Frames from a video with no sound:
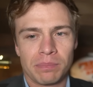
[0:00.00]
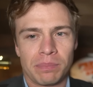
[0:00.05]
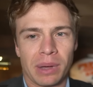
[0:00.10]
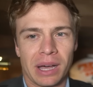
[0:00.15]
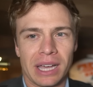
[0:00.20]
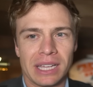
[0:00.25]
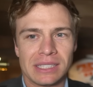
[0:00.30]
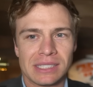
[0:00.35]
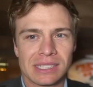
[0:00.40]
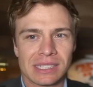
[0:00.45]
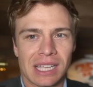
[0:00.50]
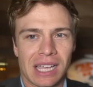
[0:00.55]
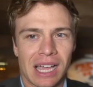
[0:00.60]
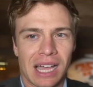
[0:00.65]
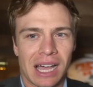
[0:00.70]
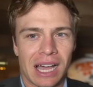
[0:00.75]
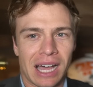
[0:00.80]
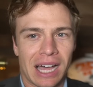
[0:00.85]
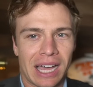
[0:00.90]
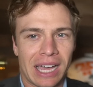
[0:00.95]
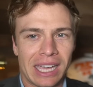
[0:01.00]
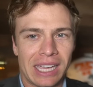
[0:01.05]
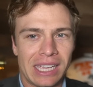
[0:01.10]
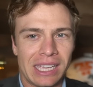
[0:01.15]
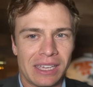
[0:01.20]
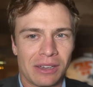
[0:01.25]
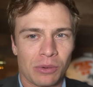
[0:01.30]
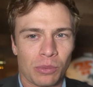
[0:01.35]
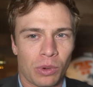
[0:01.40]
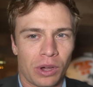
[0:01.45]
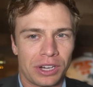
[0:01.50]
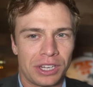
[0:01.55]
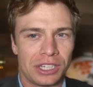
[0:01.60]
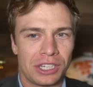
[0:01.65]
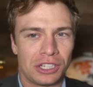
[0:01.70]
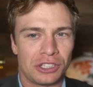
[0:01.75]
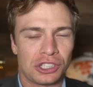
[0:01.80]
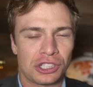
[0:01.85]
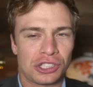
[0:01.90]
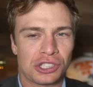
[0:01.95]
But I wanted
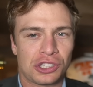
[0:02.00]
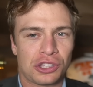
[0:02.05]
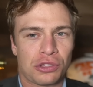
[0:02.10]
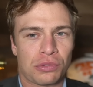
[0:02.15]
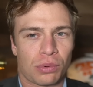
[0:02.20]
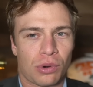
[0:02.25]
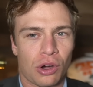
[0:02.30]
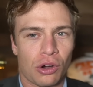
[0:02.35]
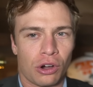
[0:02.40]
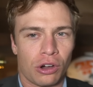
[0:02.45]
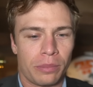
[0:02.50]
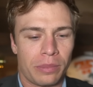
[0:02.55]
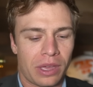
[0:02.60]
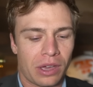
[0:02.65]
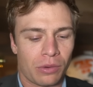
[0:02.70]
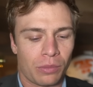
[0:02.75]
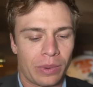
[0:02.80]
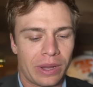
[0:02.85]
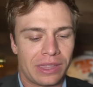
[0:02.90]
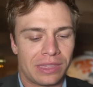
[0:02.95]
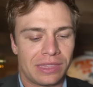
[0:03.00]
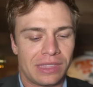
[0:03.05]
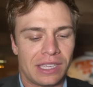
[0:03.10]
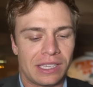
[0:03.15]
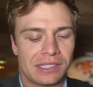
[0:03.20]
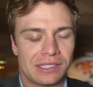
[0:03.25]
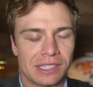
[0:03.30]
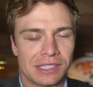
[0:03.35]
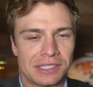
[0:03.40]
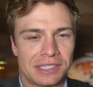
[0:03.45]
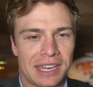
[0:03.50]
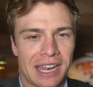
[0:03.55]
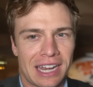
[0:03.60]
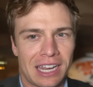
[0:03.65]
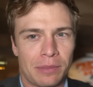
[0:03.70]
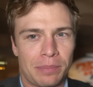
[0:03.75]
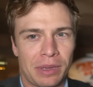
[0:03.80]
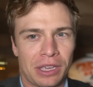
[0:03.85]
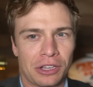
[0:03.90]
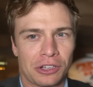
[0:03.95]
to just throw him with the
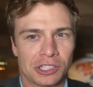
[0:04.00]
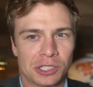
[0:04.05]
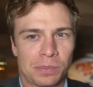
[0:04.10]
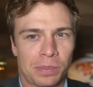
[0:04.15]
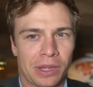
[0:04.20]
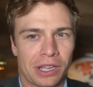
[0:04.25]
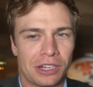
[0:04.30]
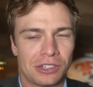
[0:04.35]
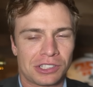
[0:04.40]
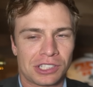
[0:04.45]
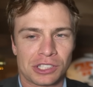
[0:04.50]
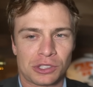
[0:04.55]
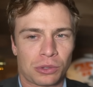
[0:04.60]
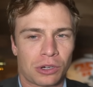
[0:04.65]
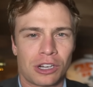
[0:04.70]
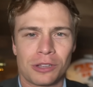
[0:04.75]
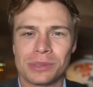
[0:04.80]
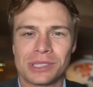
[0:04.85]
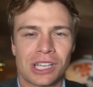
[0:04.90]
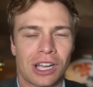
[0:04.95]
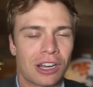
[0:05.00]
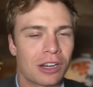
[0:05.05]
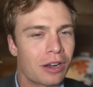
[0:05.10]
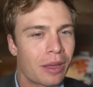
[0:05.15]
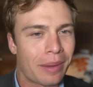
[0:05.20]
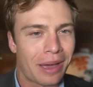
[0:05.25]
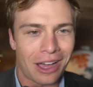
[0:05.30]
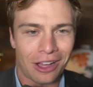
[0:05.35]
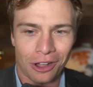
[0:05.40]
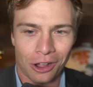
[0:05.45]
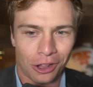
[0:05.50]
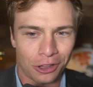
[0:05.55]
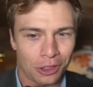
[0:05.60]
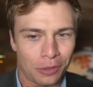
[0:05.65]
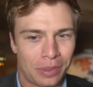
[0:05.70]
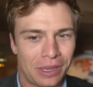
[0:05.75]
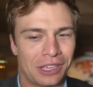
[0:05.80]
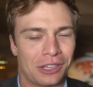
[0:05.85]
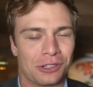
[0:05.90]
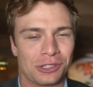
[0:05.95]
Cincinnati Bengals players because we're going to be talking about all
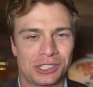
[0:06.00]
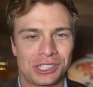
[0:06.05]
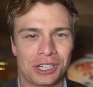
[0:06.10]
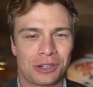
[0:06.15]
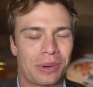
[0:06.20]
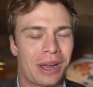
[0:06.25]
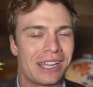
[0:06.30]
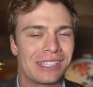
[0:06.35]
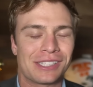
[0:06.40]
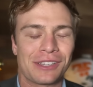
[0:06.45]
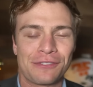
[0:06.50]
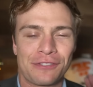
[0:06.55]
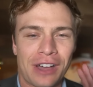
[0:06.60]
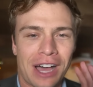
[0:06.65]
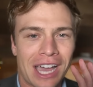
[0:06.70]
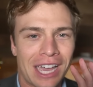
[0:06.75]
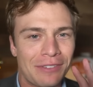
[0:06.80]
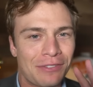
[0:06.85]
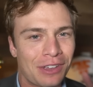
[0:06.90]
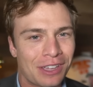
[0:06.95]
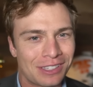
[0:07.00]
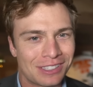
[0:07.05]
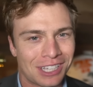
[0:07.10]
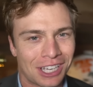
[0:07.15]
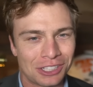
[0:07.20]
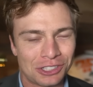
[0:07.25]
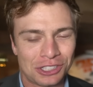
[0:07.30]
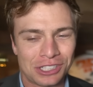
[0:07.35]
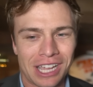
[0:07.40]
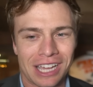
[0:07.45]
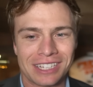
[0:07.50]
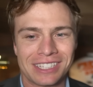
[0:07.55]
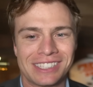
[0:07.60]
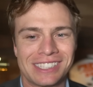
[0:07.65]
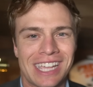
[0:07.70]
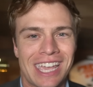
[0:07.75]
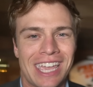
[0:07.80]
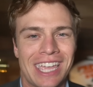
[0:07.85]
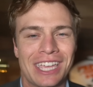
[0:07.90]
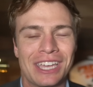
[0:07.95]
the Bengals here, right? It's a 5-touchdown
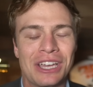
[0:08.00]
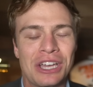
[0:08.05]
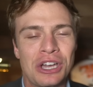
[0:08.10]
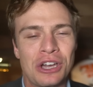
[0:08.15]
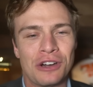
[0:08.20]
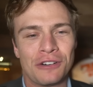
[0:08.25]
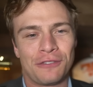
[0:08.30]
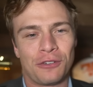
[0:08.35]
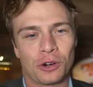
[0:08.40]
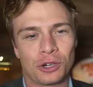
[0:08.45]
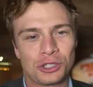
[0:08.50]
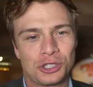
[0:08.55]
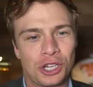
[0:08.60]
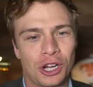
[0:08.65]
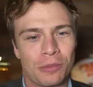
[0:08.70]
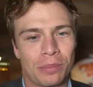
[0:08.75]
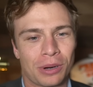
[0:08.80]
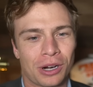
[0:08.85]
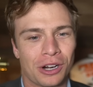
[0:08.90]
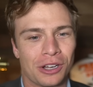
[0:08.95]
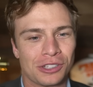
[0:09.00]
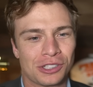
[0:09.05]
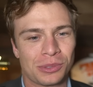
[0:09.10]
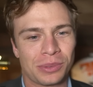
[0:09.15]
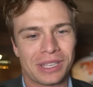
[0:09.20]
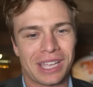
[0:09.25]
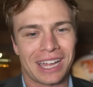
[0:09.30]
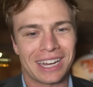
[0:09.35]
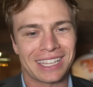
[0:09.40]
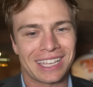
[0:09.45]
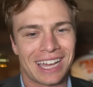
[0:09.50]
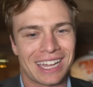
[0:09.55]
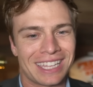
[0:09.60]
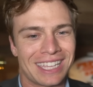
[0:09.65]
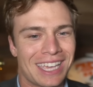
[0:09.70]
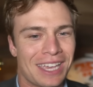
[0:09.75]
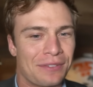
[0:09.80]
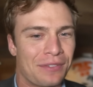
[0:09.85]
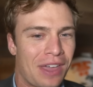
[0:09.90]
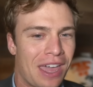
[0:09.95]
day for Joe Burrow, so we kind of got
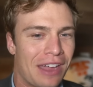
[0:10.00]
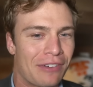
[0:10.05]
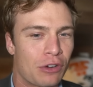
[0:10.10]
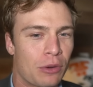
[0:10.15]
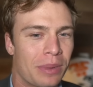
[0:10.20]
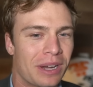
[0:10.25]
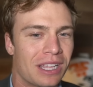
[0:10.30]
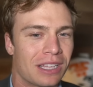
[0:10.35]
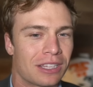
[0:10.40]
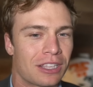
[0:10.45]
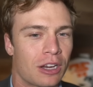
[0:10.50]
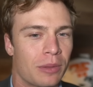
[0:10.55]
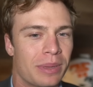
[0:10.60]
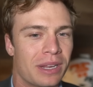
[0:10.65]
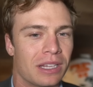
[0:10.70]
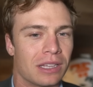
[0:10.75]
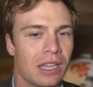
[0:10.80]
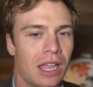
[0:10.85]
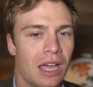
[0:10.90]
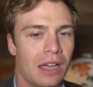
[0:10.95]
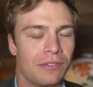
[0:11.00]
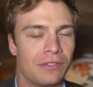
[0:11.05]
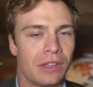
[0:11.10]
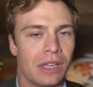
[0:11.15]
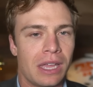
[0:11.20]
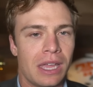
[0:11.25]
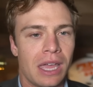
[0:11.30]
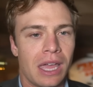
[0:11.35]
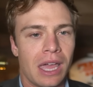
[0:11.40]
to give everybody a little bit of love.